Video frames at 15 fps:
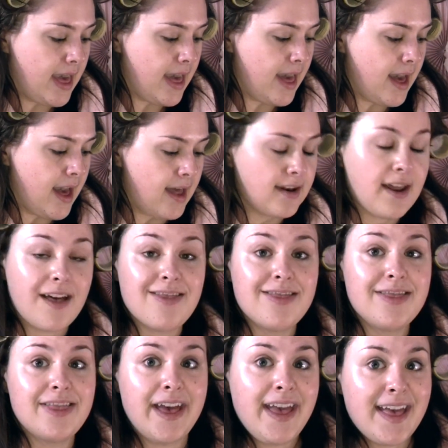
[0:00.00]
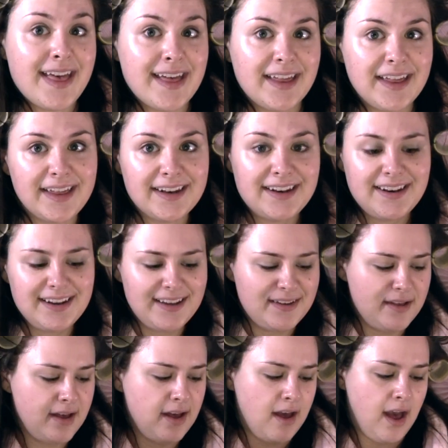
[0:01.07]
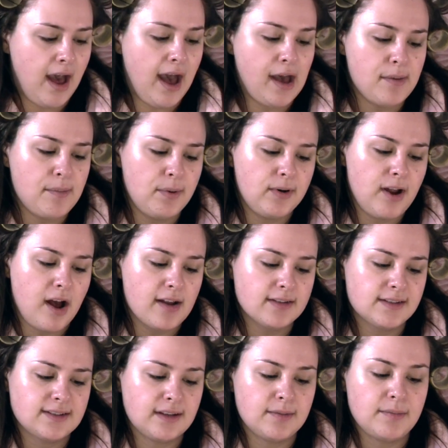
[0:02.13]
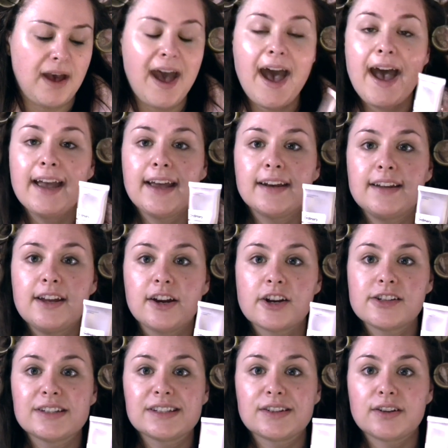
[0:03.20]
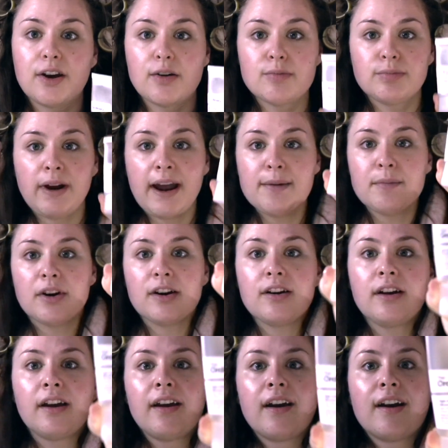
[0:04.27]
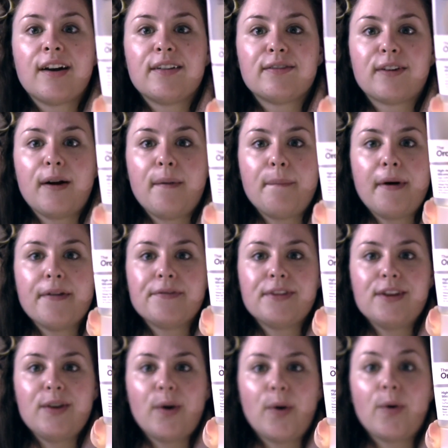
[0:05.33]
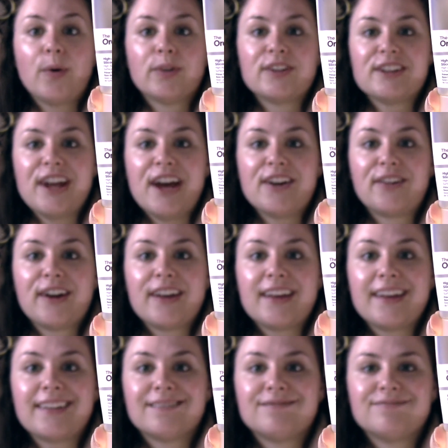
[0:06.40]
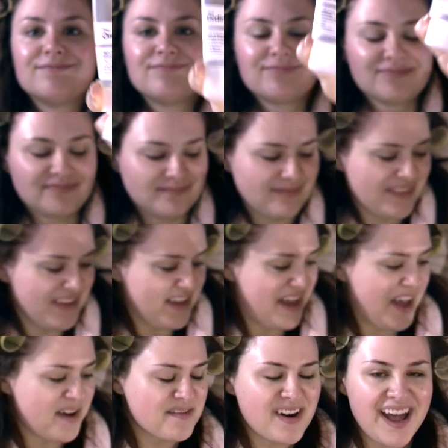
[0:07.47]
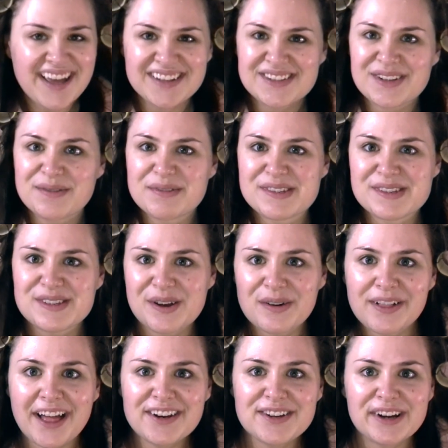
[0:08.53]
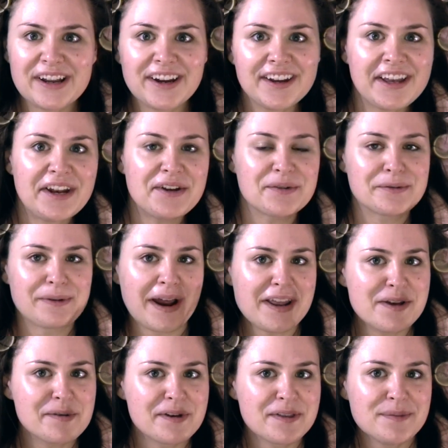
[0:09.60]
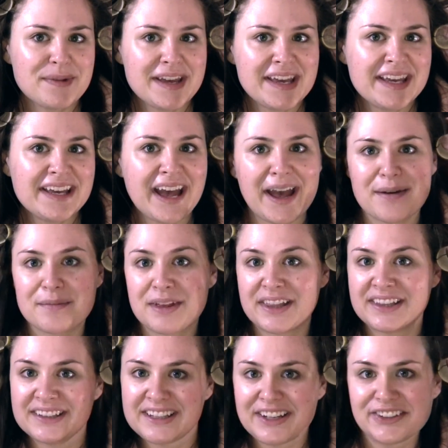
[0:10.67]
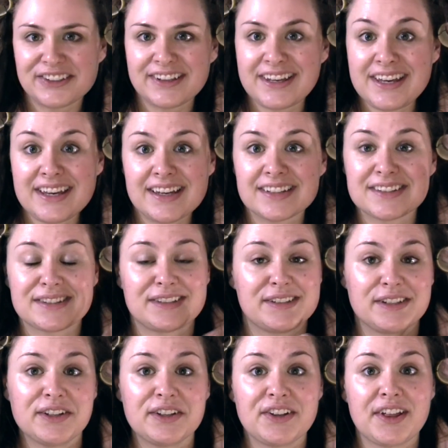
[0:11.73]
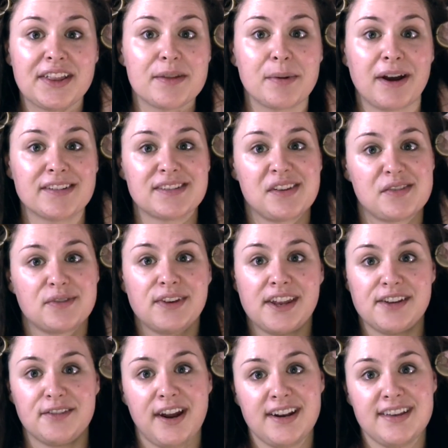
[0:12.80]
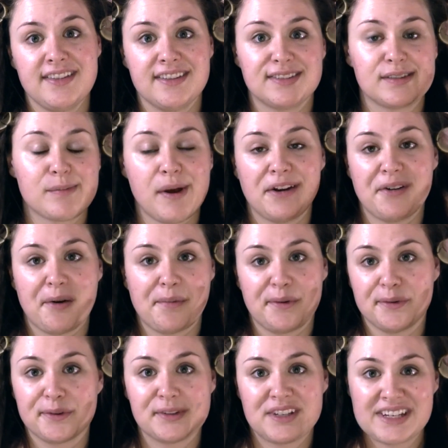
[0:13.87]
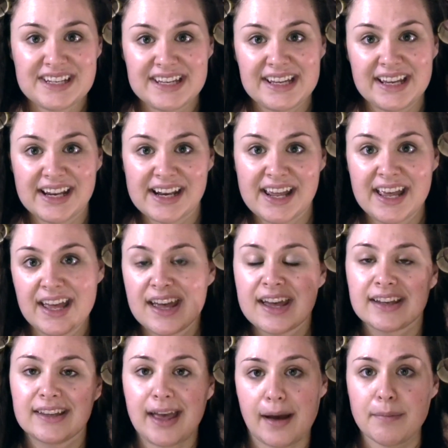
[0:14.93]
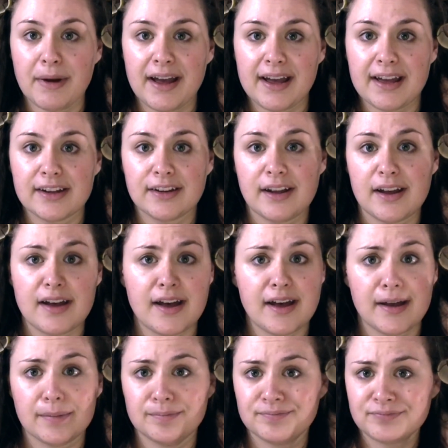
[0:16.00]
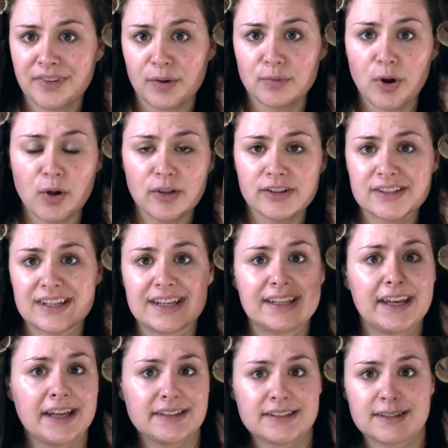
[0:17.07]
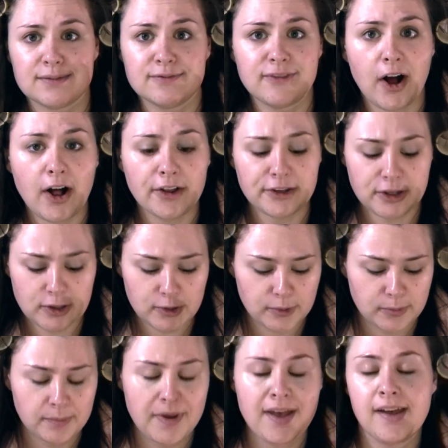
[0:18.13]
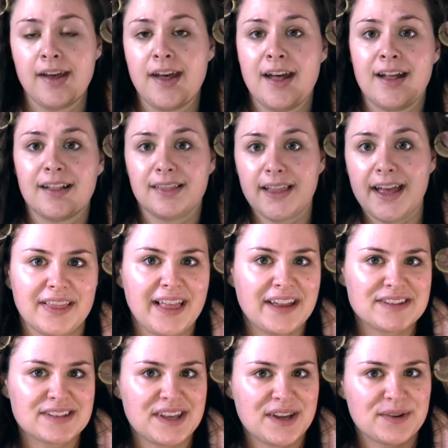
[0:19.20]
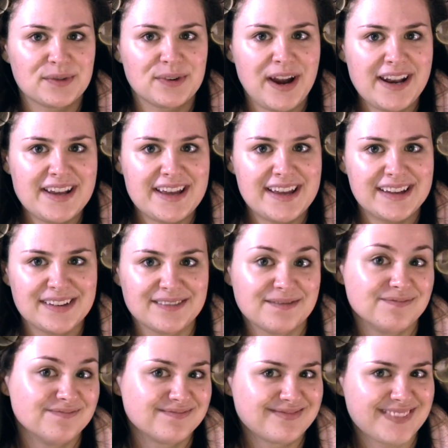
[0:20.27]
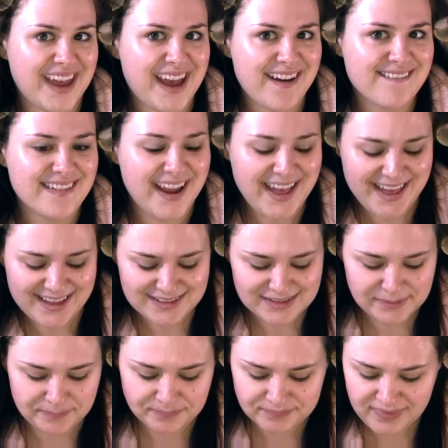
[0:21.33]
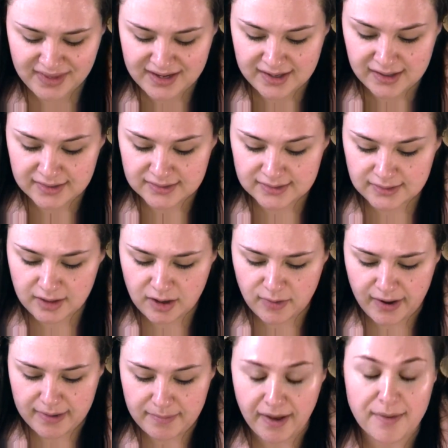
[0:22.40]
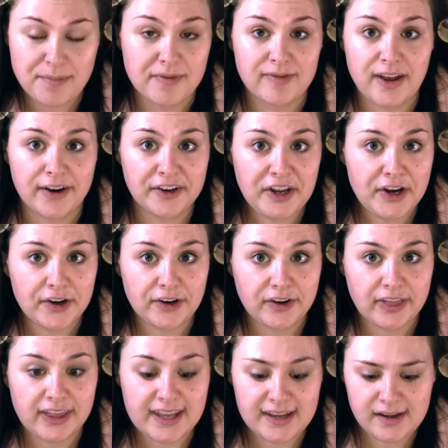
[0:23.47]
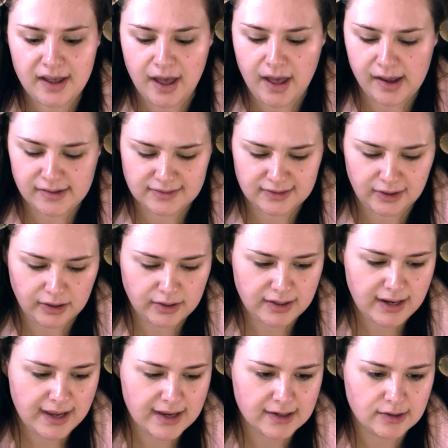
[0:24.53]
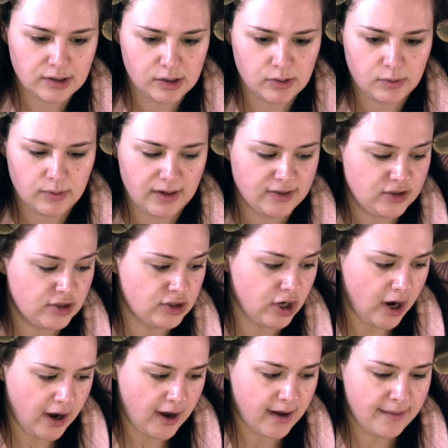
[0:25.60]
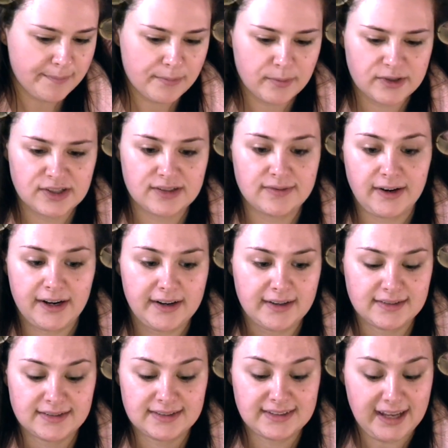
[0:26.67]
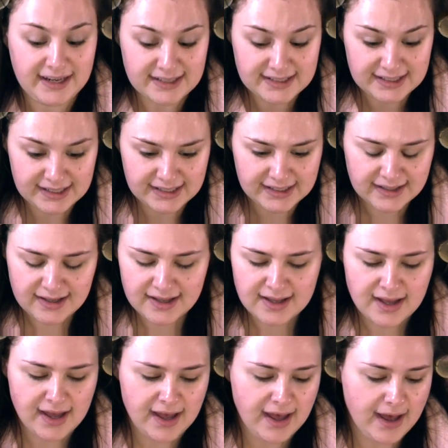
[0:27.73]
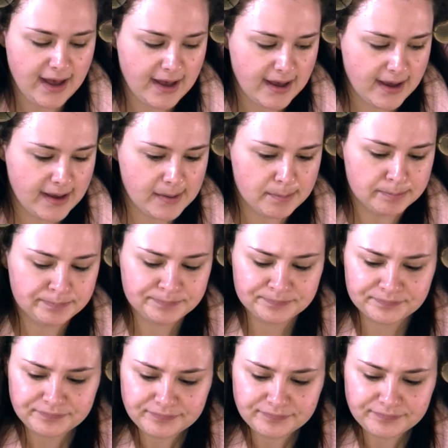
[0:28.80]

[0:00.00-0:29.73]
And then I put on some high adherence silicone primer from The Ordinary. Alright, so I'm so glad you're here getting ready with me. I'm clearly still in the process of getting ready. This is my normal routine. Got my rollers in, getting some volume. Let's get ready. Alright, so I'm up very early. I started a new job, which is very exciting. And